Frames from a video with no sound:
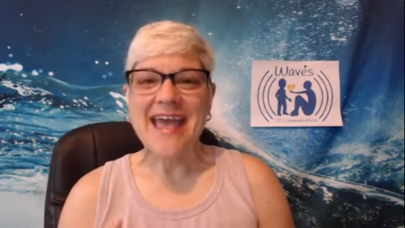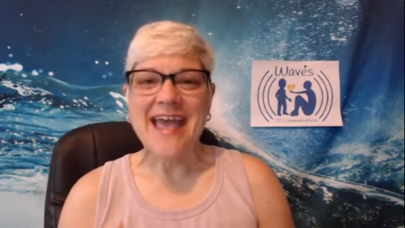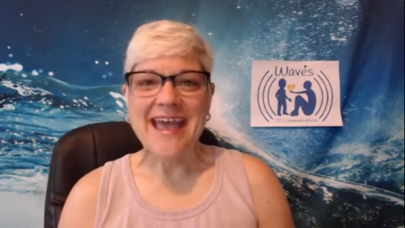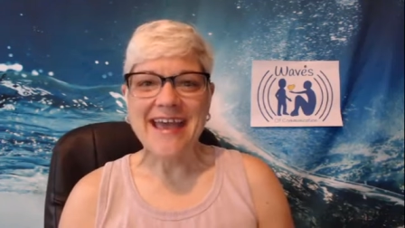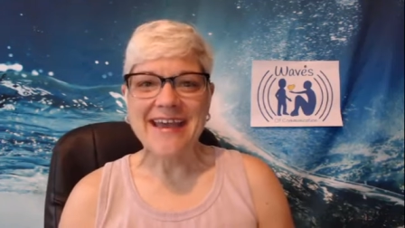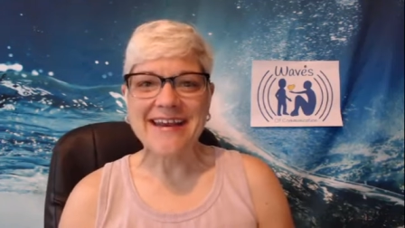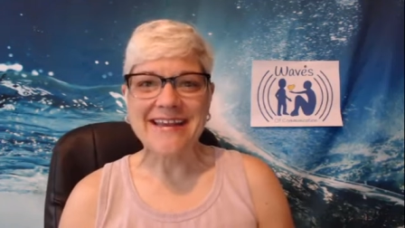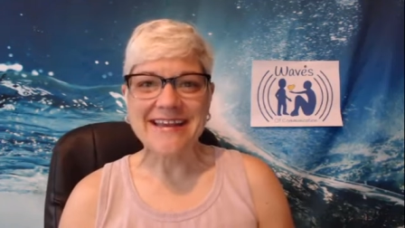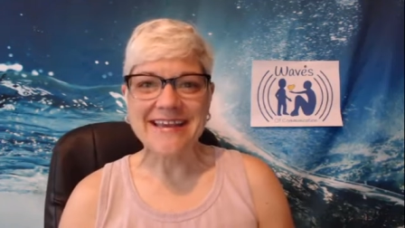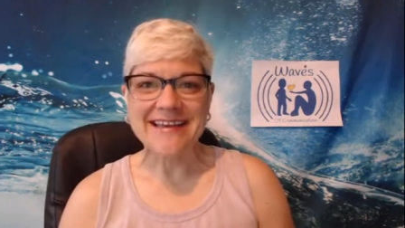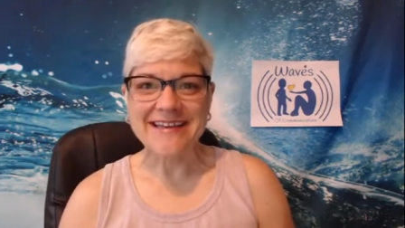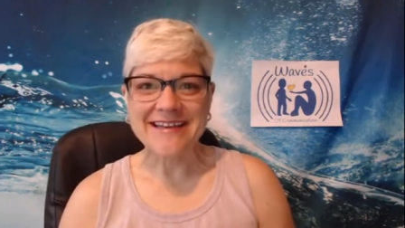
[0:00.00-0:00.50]

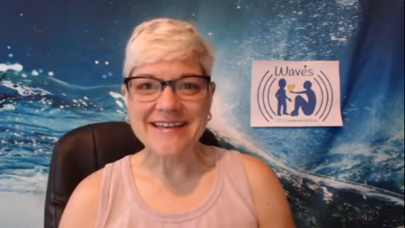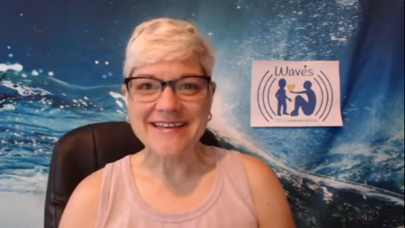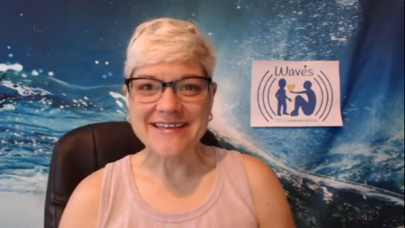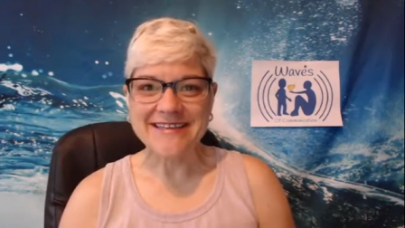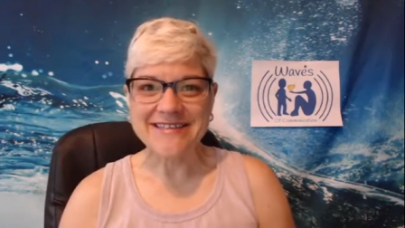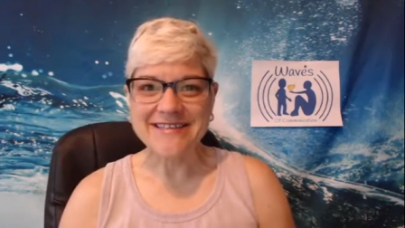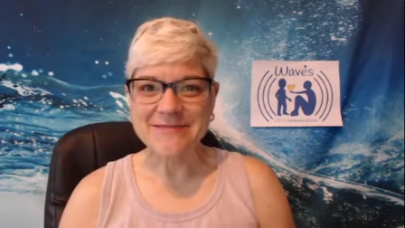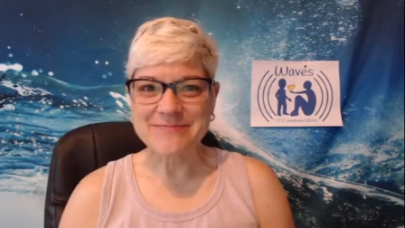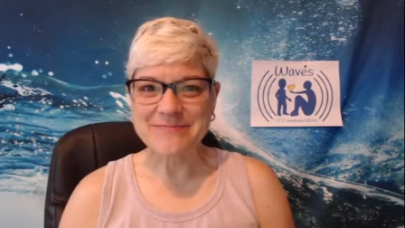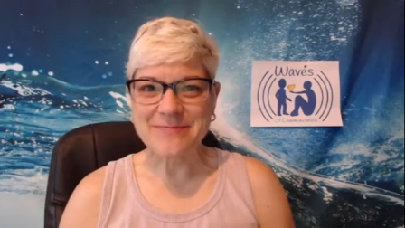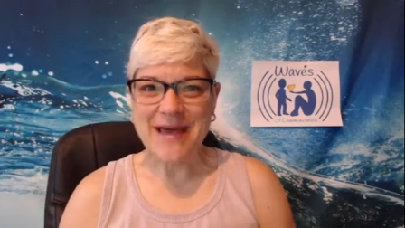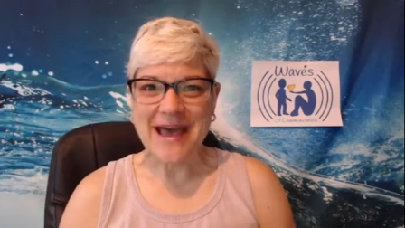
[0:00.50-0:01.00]
And it
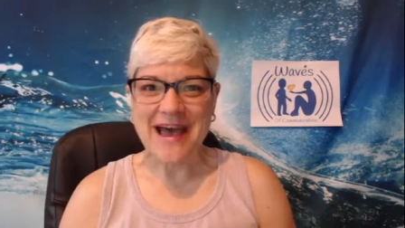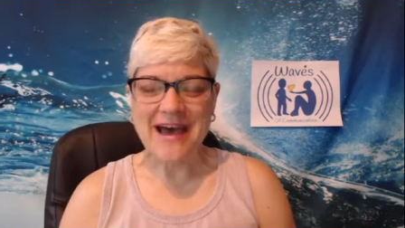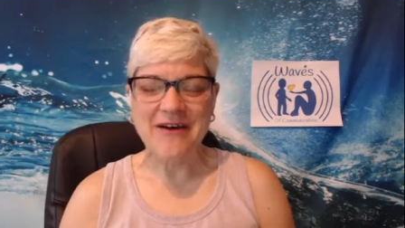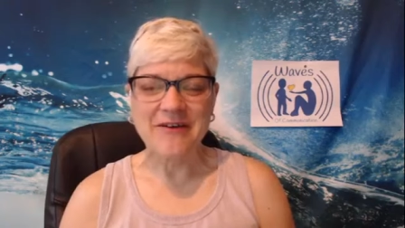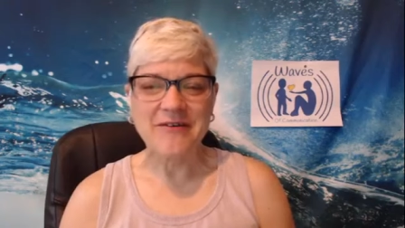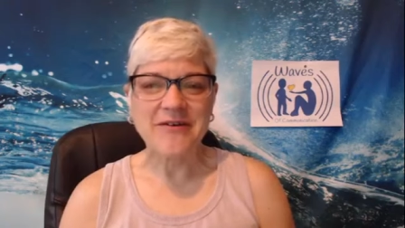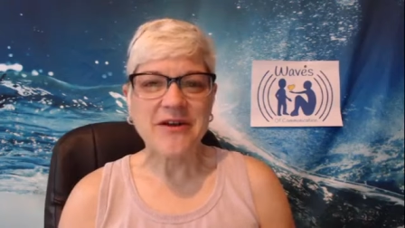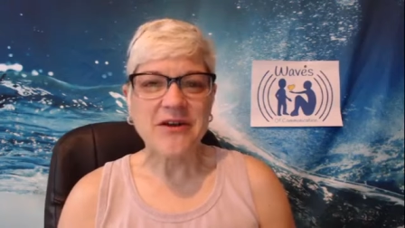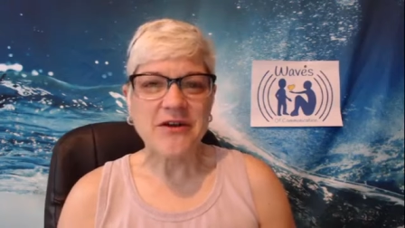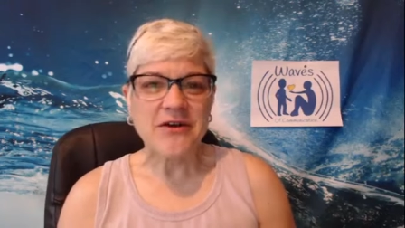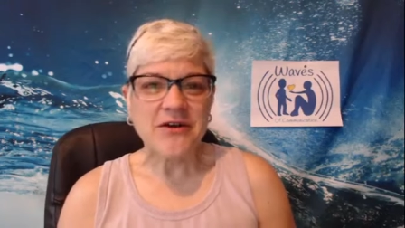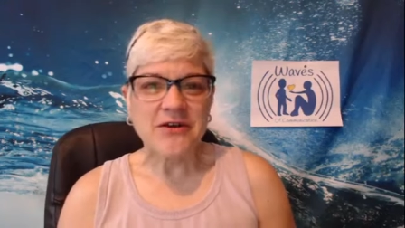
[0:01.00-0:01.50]
is
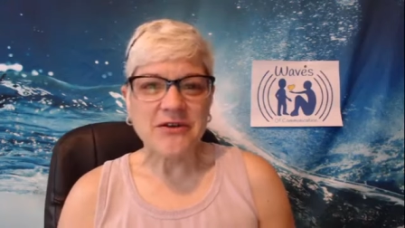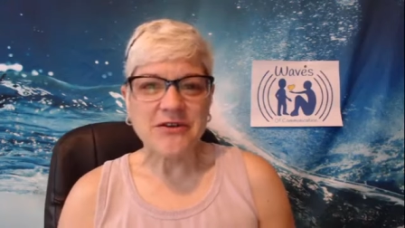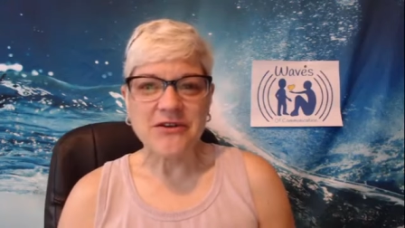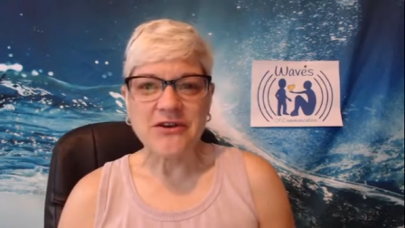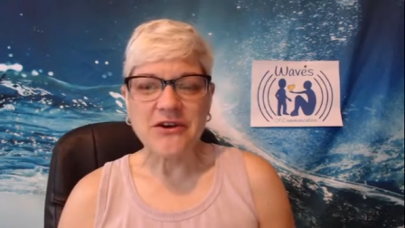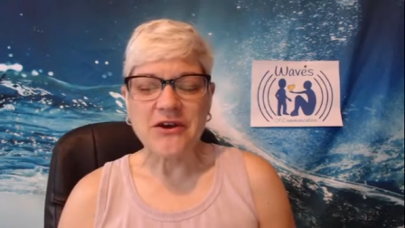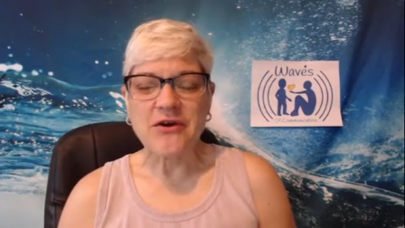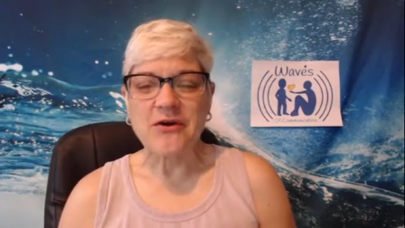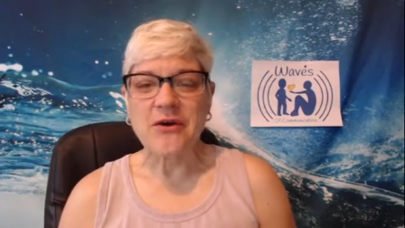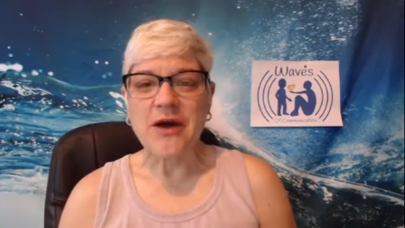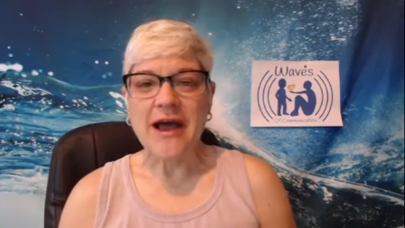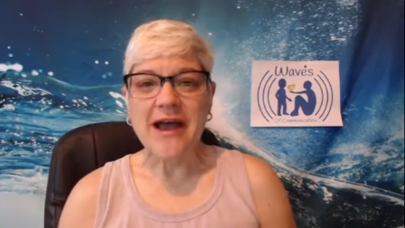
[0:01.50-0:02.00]
about, you
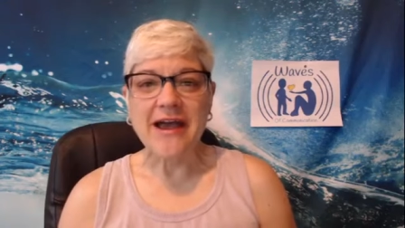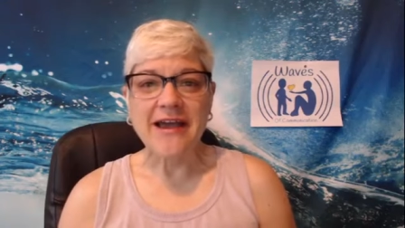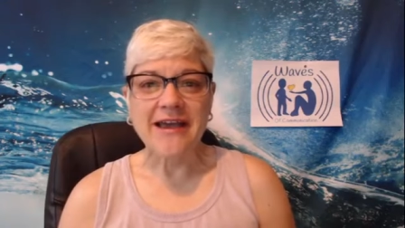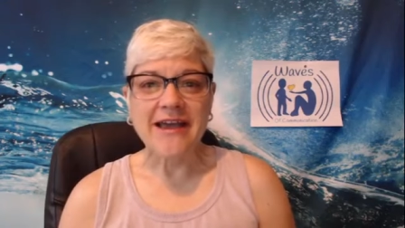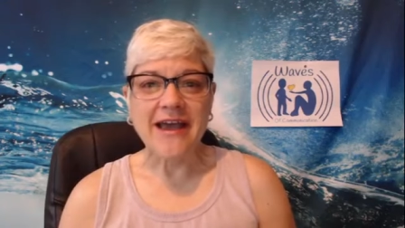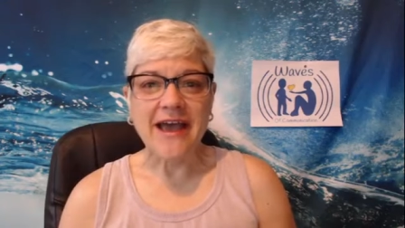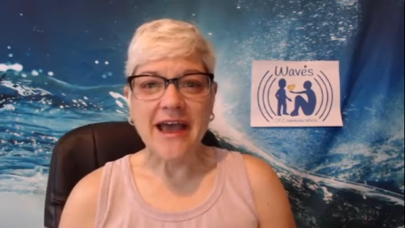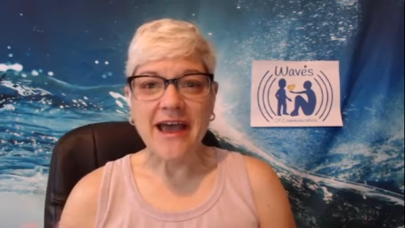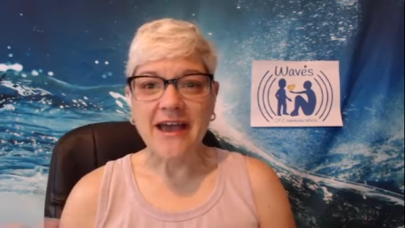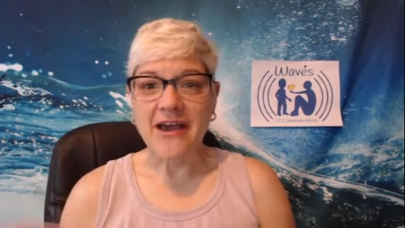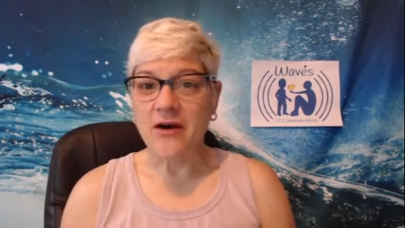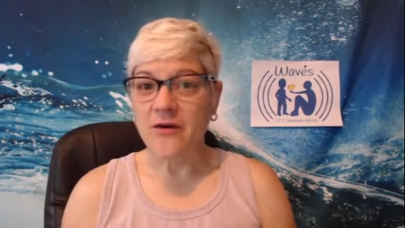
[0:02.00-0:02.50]
know,
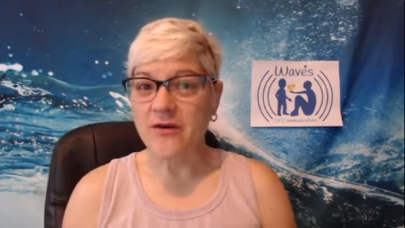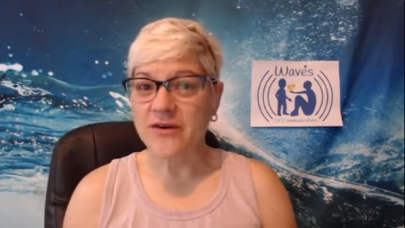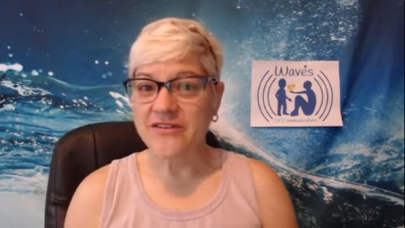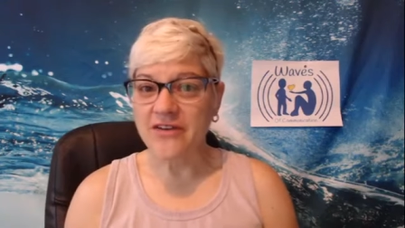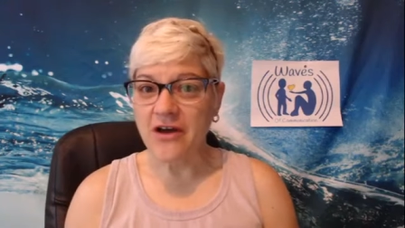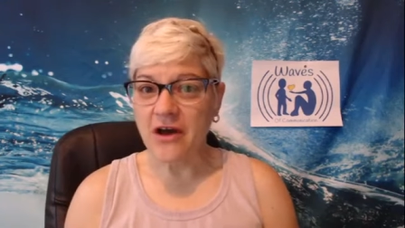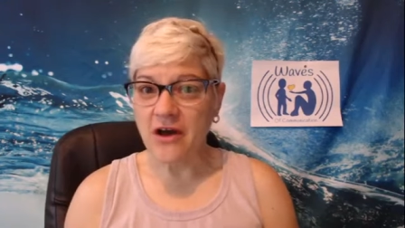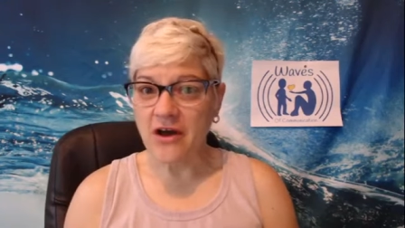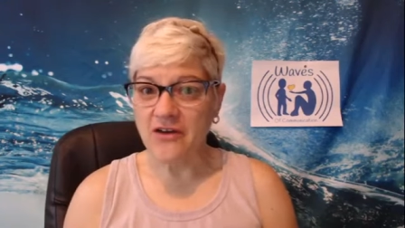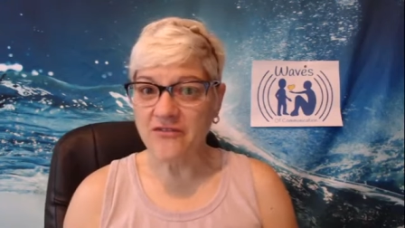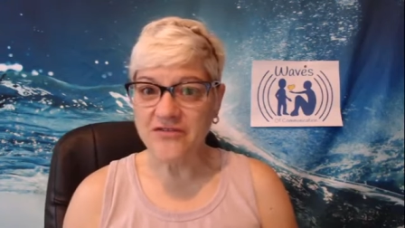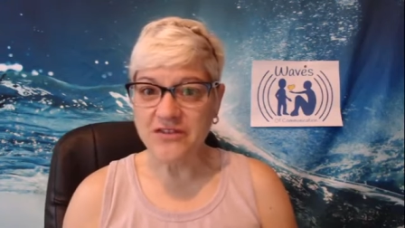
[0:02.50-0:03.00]
I, I always
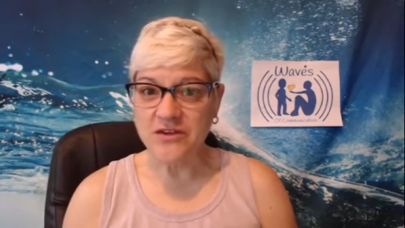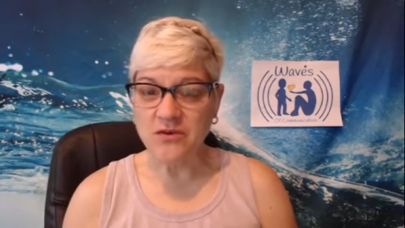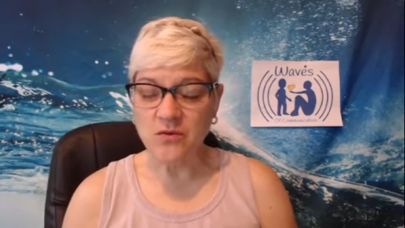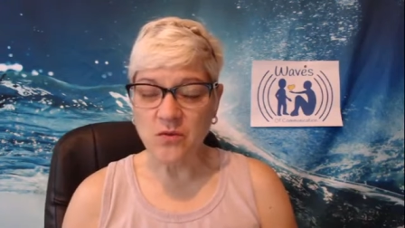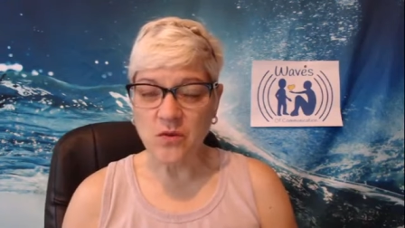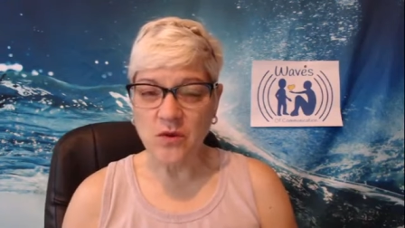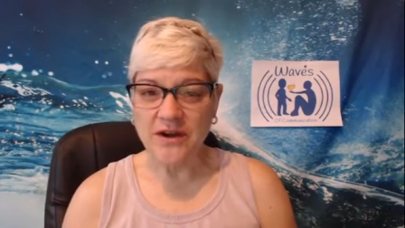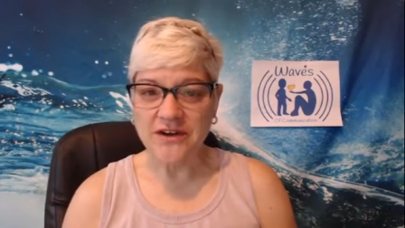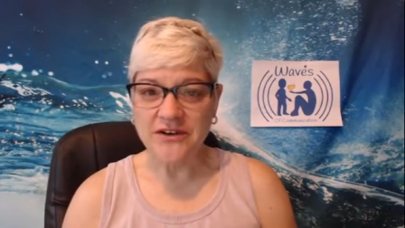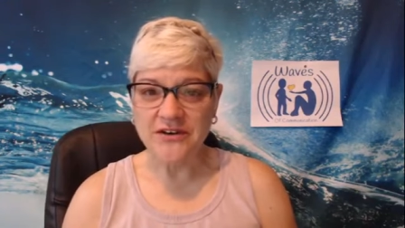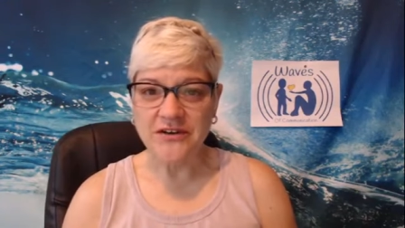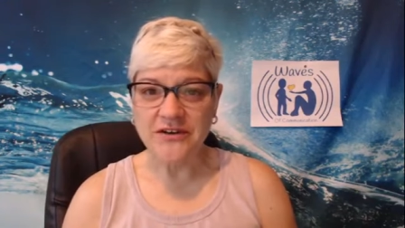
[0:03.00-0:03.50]
often
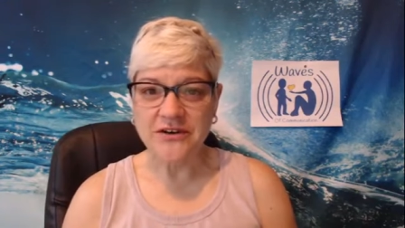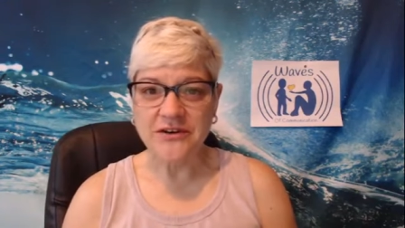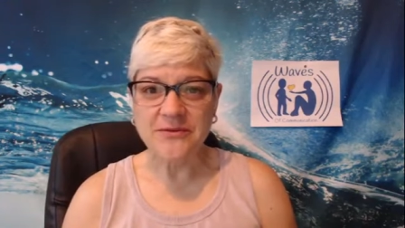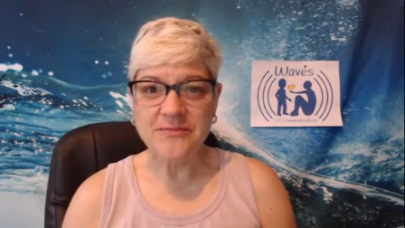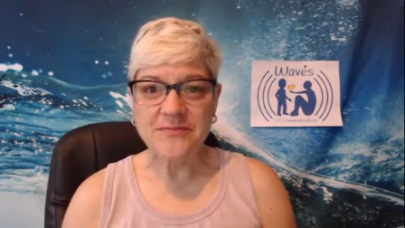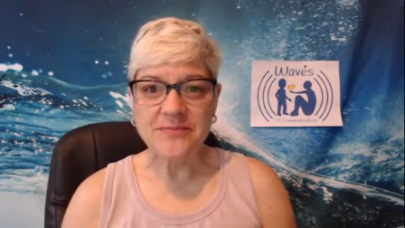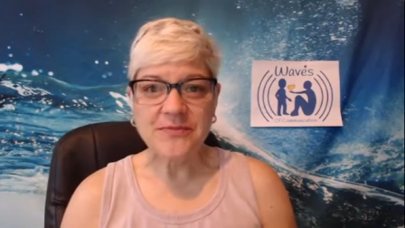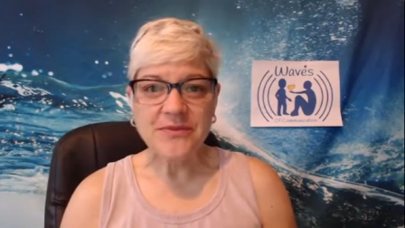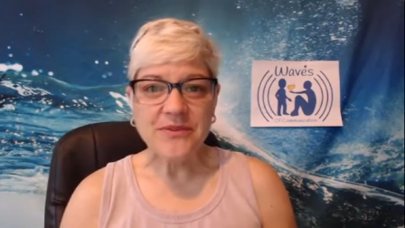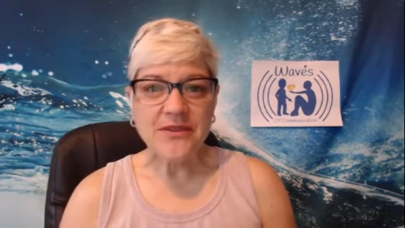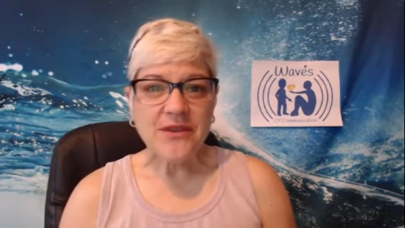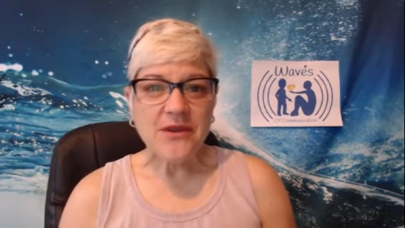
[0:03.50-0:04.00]
wonder